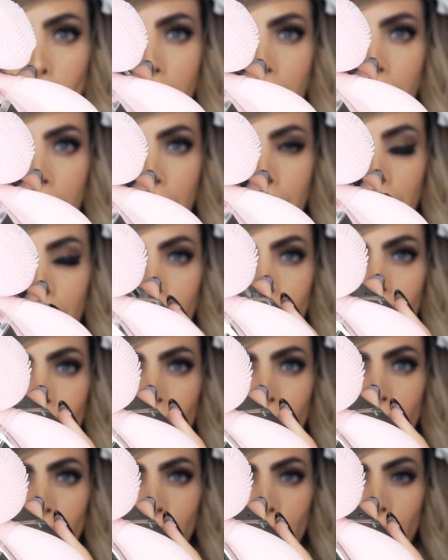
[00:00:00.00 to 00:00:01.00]

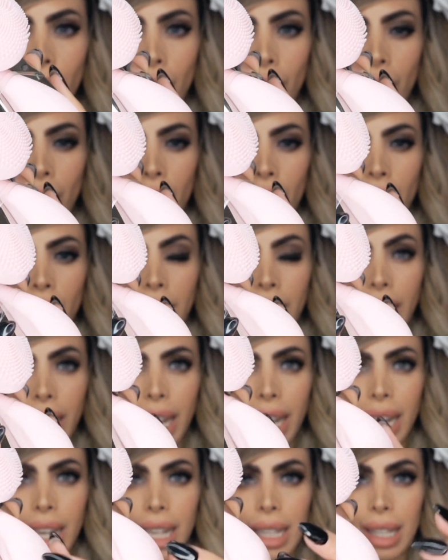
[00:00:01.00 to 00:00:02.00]
wow.
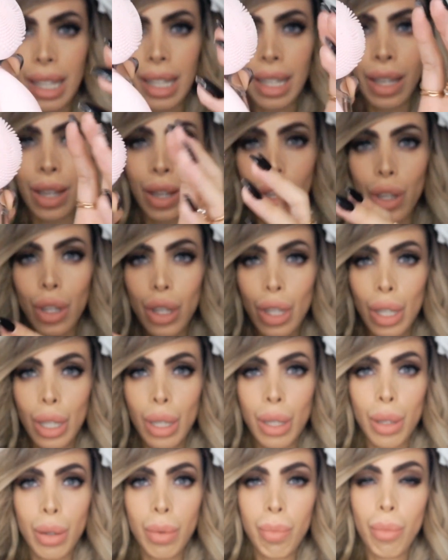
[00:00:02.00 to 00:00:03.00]
It's
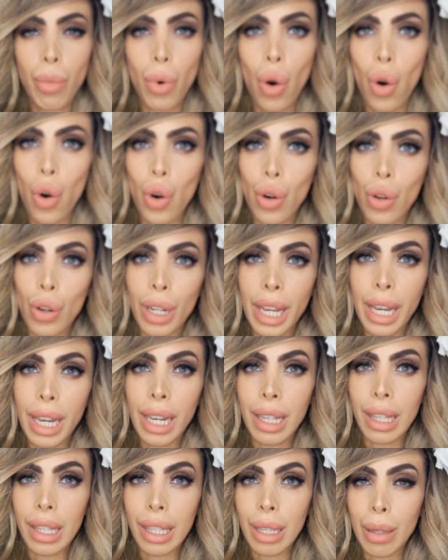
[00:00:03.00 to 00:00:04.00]
small,
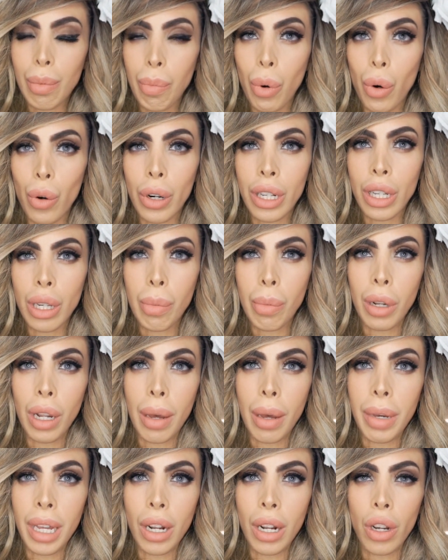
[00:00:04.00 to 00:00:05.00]
it's portable.
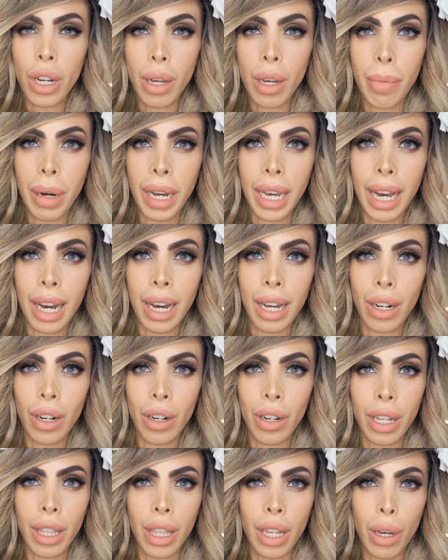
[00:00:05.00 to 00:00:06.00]
I mean, look at my hand,
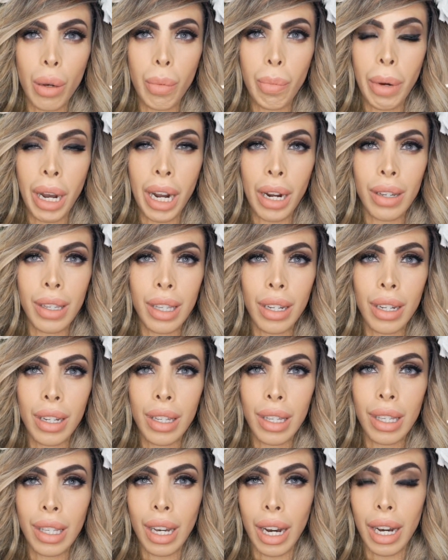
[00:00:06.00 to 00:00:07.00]
look at the comparison
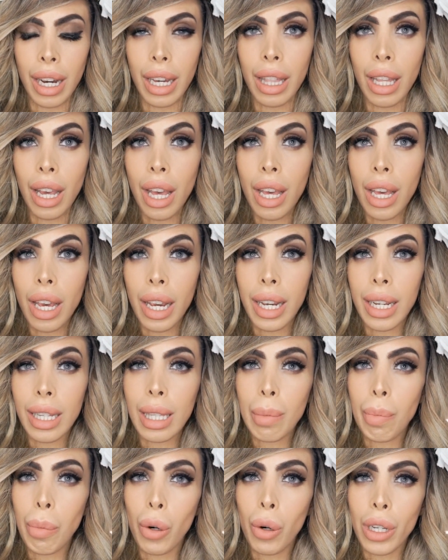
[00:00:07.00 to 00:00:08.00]
inside.
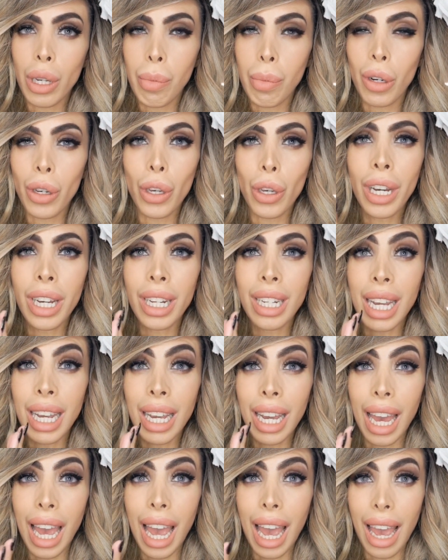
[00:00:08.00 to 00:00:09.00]
It's portable, you can
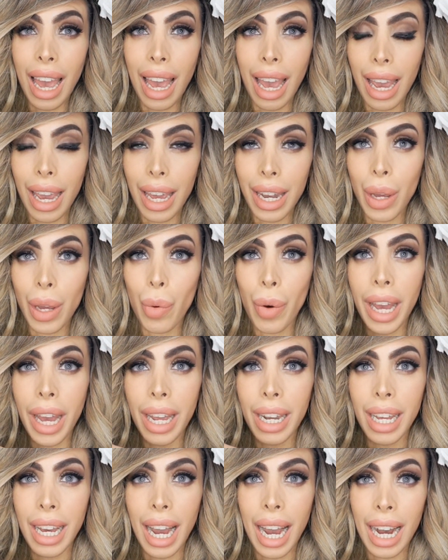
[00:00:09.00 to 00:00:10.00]
take it anywhere,
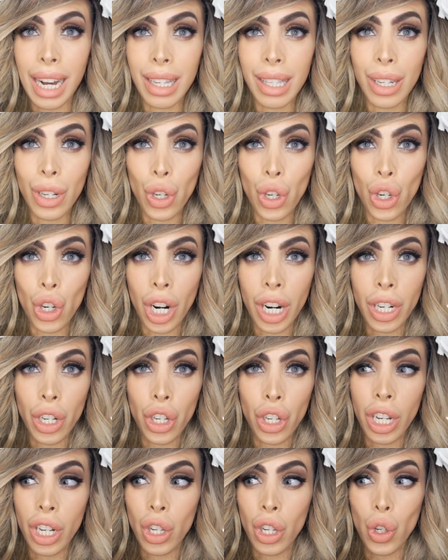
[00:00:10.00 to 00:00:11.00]
and it has a
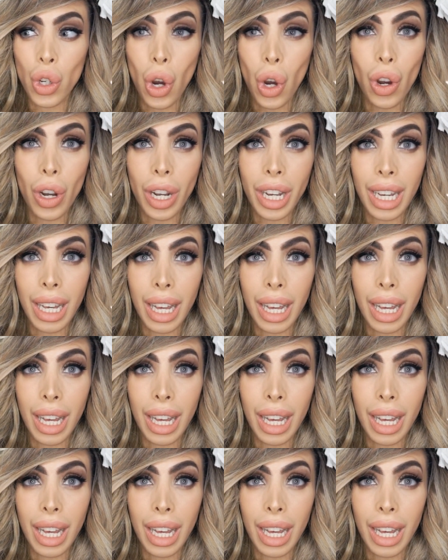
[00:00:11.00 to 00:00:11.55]
charging dock